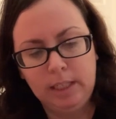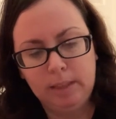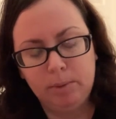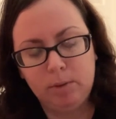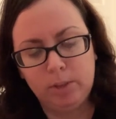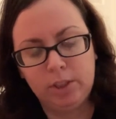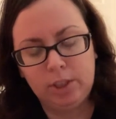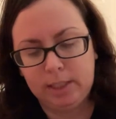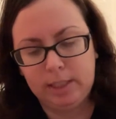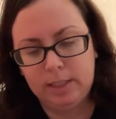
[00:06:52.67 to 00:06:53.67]
but you want to
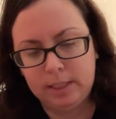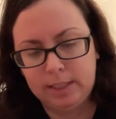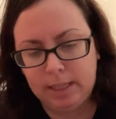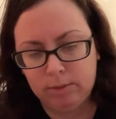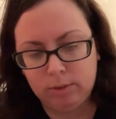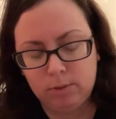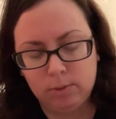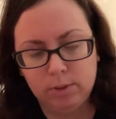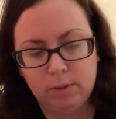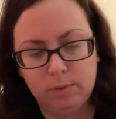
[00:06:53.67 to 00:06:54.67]
check like discount
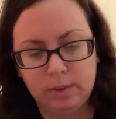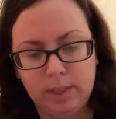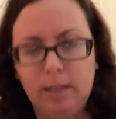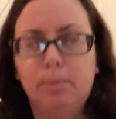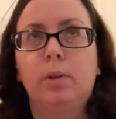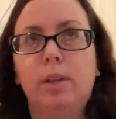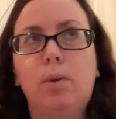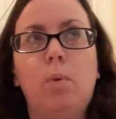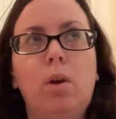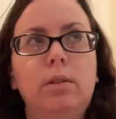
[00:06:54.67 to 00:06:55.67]
stores for them, or like
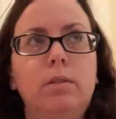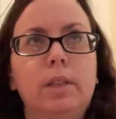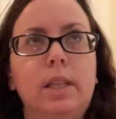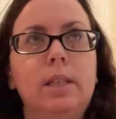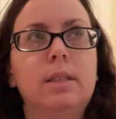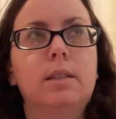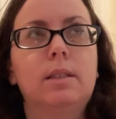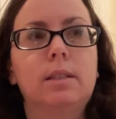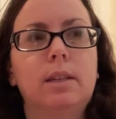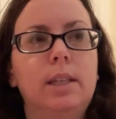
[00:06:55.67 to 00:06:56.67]

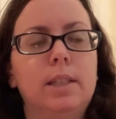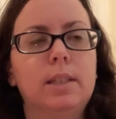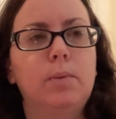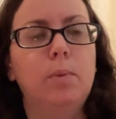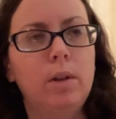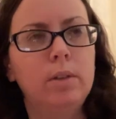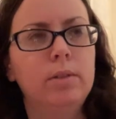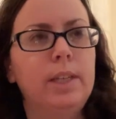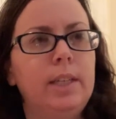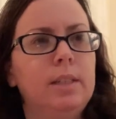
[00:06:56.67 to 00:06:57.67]
Walgreens. I think it's like
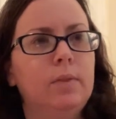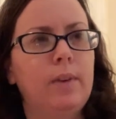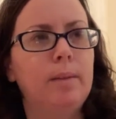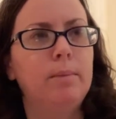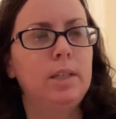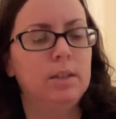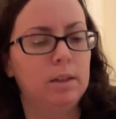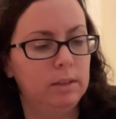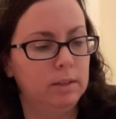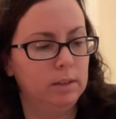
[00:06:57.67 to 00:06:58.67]
Walgreens, Family
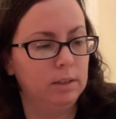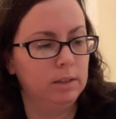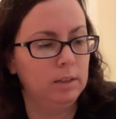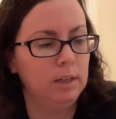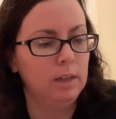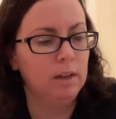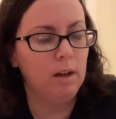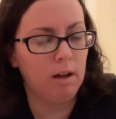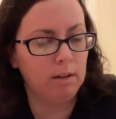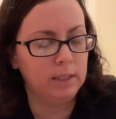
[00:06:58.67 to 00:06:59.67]
Dollar,
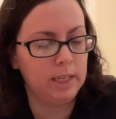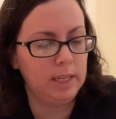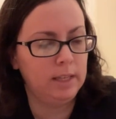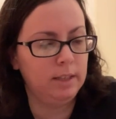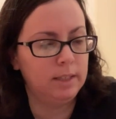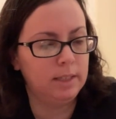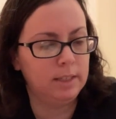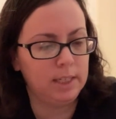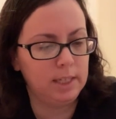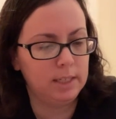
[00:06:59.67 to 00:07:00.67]
Ollie's,
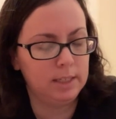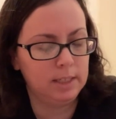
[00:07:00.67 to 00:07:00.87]
Dee Dee's